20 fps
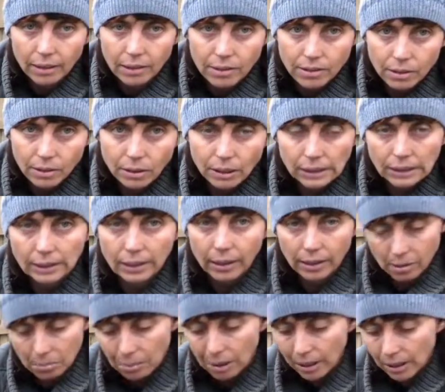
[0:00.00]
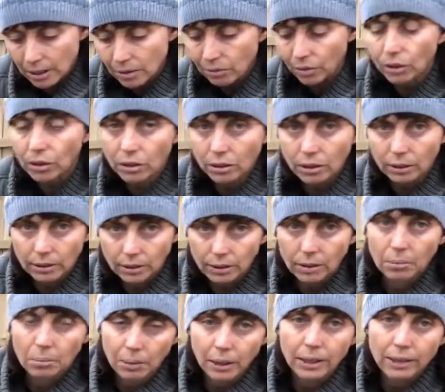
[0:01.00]
So this is how you manage very
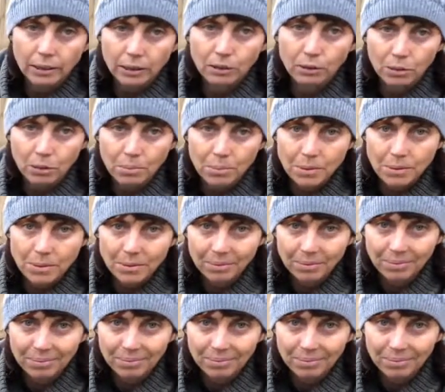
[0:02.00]
closely planted crops.